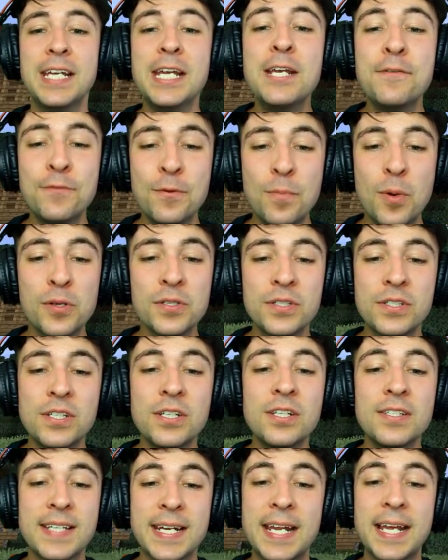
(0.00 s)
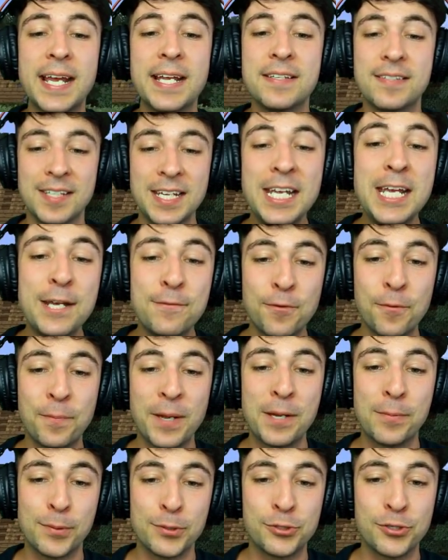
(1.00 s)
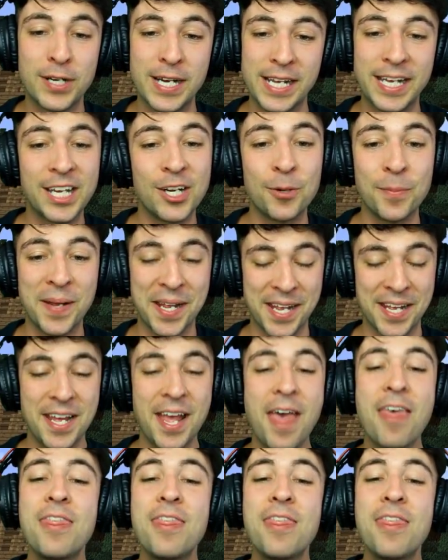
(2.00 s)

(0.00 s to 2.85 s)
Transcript: evil monsters and against evil people trying to kill me.